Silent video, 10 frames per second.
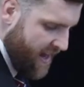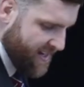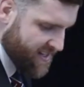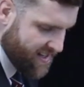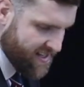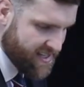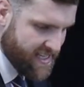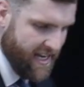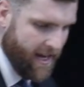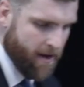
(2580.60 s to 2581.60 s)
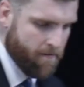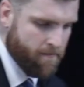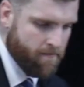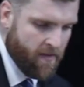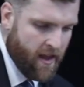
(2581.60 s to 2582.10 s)
they ask to see
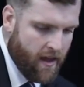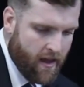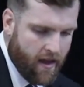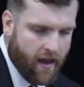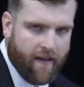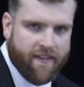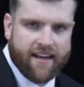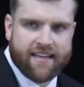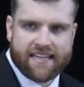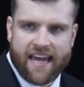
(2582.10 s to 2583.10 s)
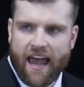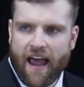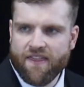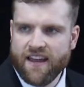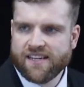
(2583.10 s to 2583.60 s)
him, and they, te-
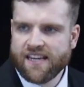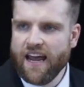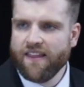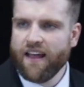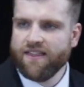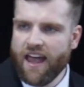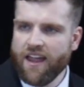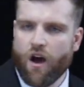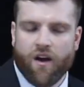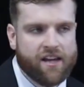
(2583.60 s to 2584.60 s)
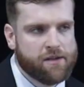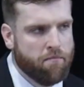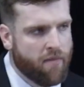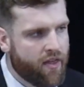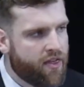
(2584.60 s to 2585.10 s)
and they say that they are his
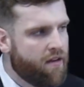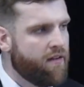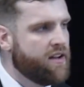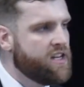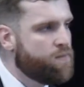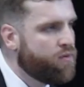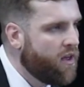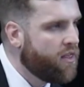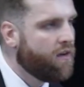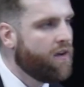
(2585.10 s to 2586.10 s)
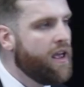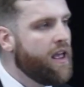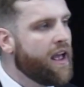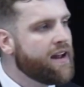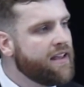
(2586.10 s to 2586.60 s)
mother and his brother
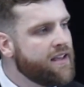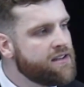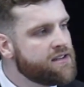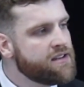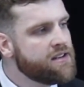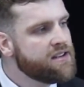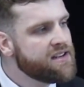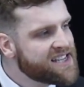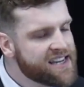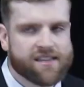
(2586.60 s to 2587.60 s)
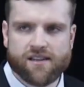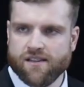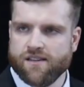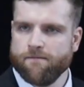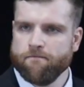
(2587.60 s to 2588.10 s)
and his
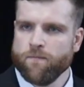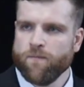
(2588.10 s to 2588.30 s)
sisters.